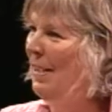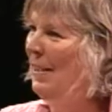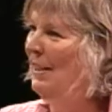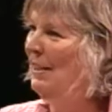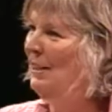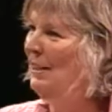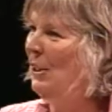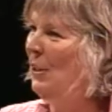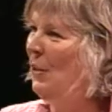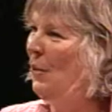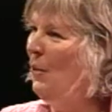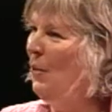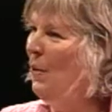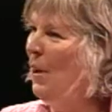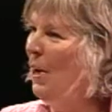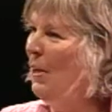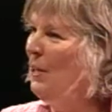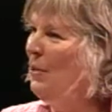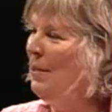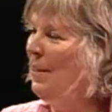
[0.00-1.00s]
So
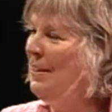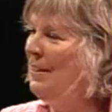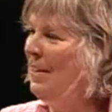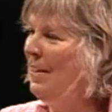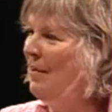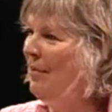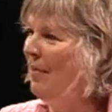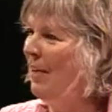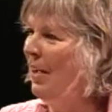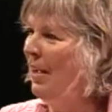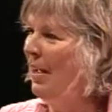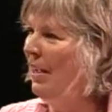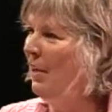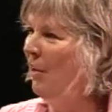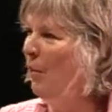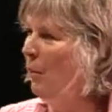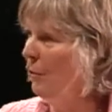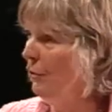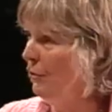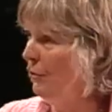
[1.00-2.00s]
how do you identify,
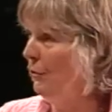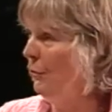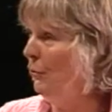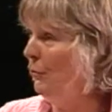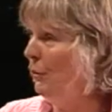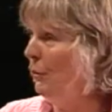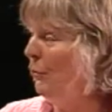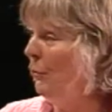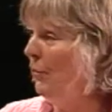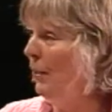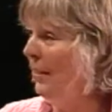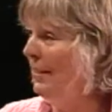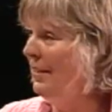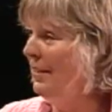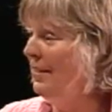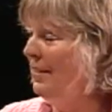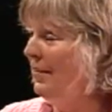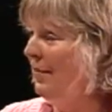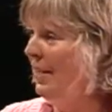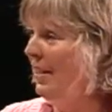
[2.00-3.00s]
or do you
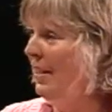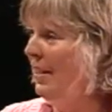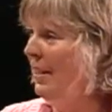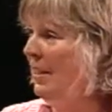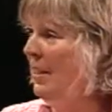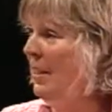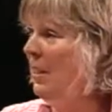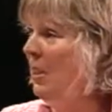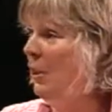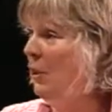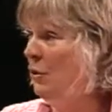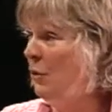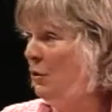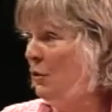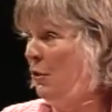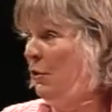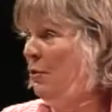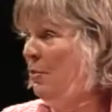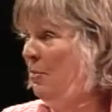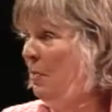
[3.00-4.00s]
identify
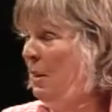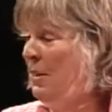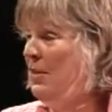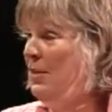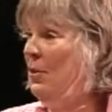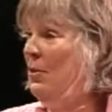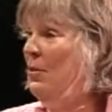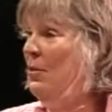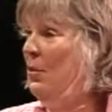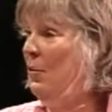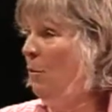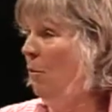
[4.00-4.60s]
certain muscles,